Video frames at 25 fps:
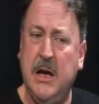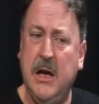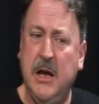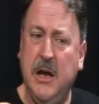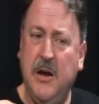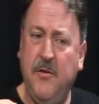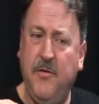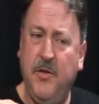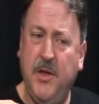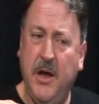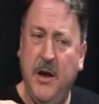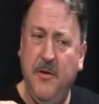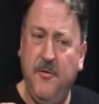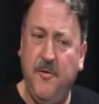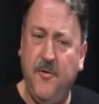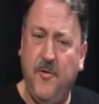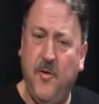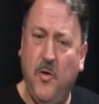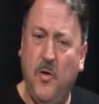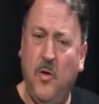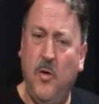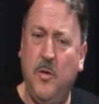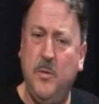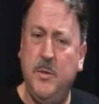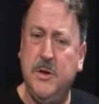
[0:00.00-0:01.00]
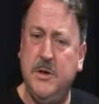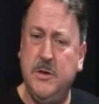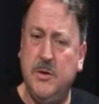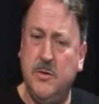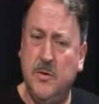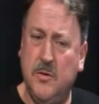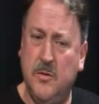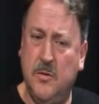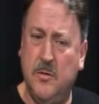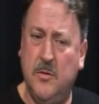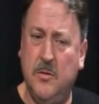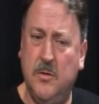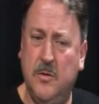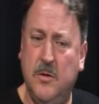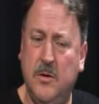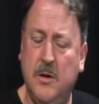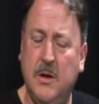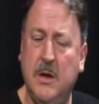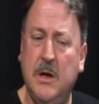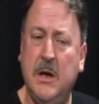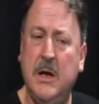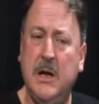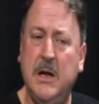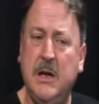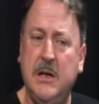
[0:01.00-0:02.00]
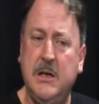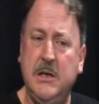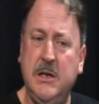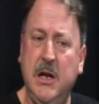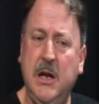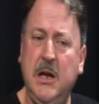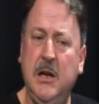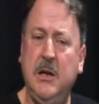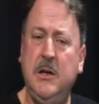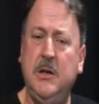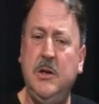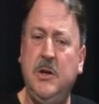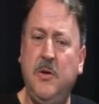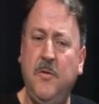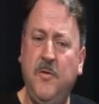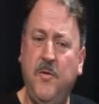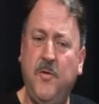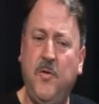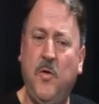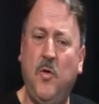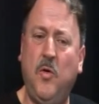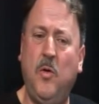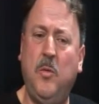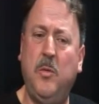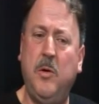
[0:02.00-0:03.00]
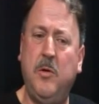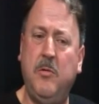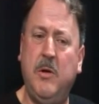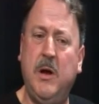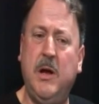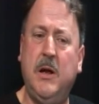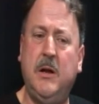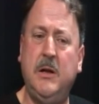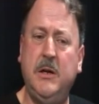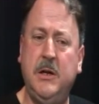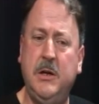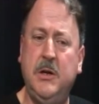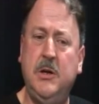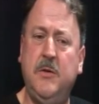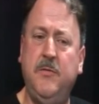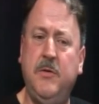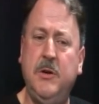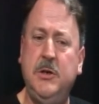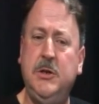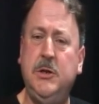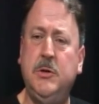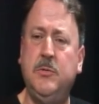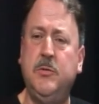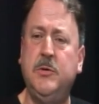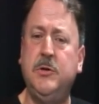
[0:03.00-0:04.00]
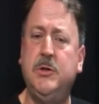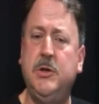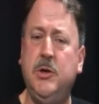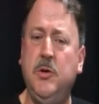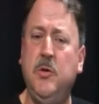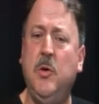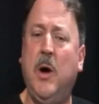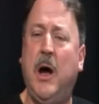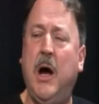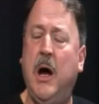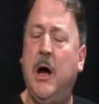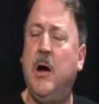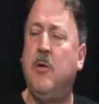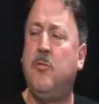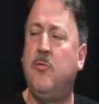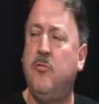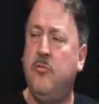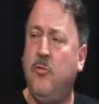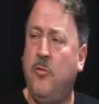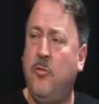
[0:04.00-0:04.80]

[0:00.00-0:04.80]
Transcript: if they form at all, tend to form around individuals who are